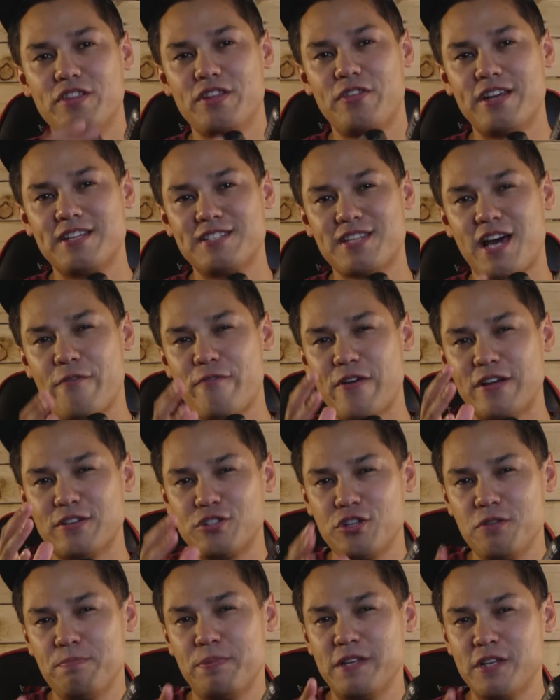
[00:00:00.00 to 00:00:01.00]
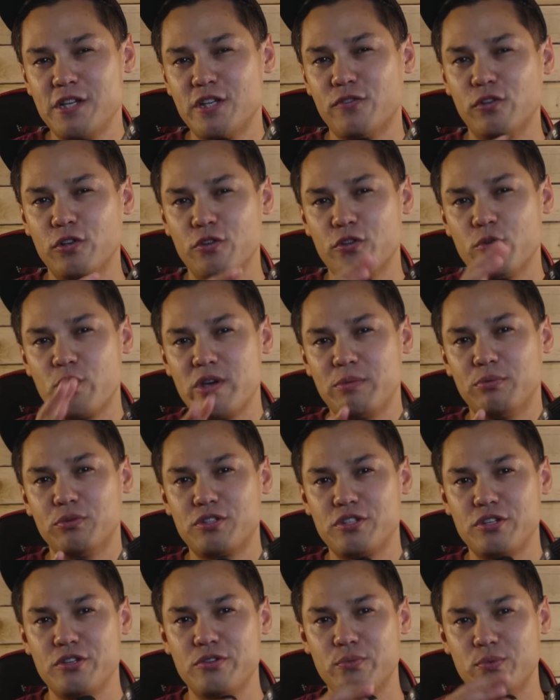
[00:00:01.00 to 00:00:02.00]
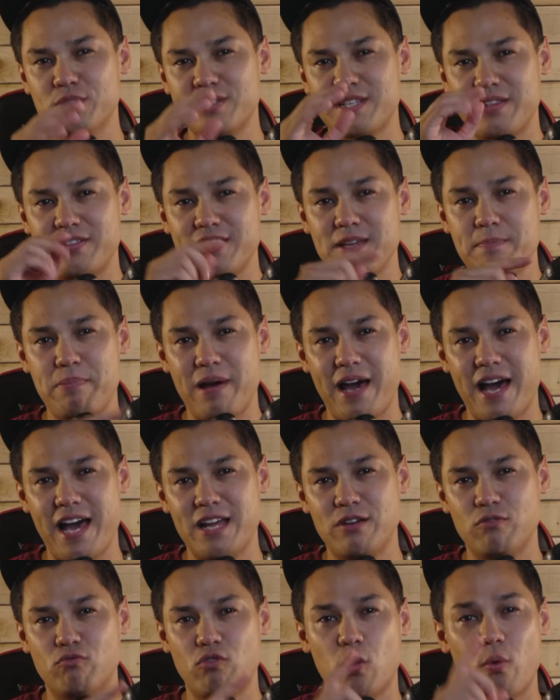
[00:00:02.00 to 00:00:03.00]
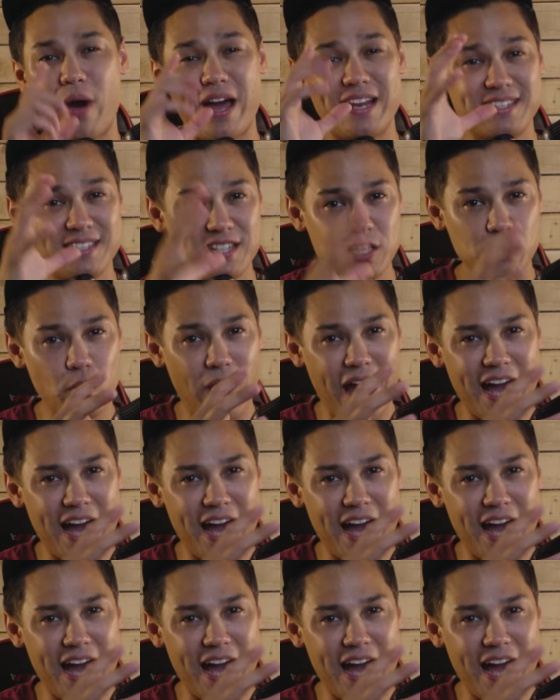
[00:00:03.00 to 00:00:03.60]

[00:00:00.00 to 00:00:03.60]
of the things that I found super useful on the Weebill 2 was that the pan, roll and tilt